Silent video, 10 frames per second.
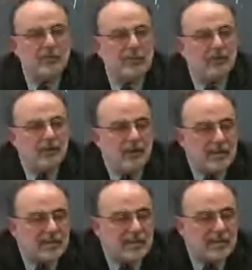part. But it
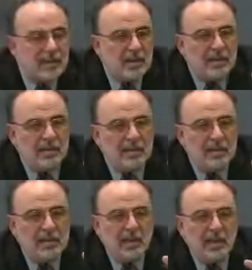is
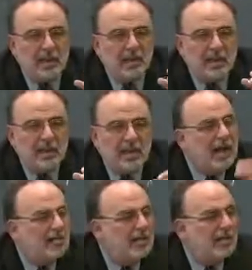an
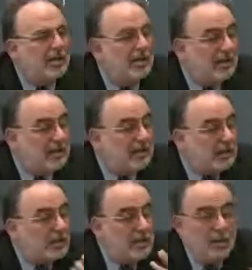irony that Cervantes,
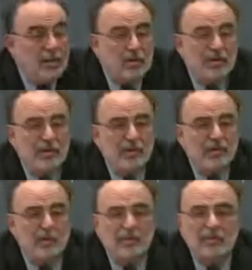who was so innovative
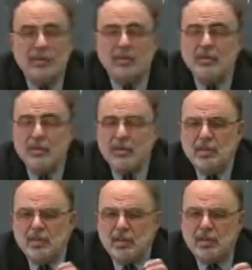in the prose,
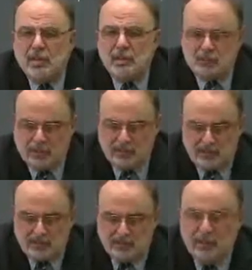was so
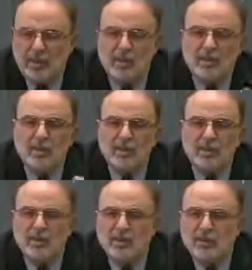conservative. So he's
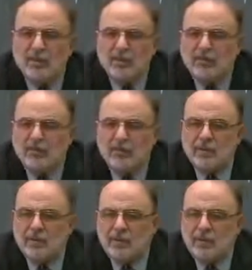using, of
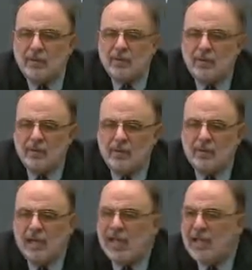course,
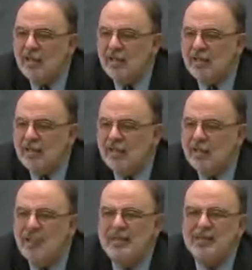the canon and the
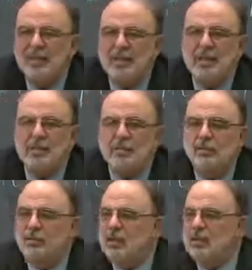priest
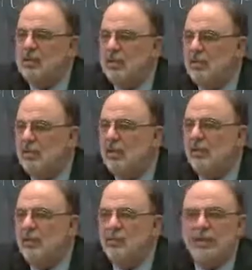to criticize Lope
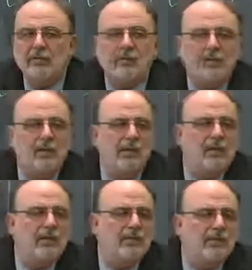de Vega for
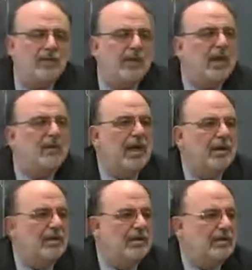all of these
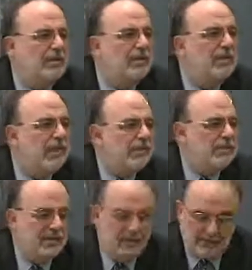irregularities in his plays.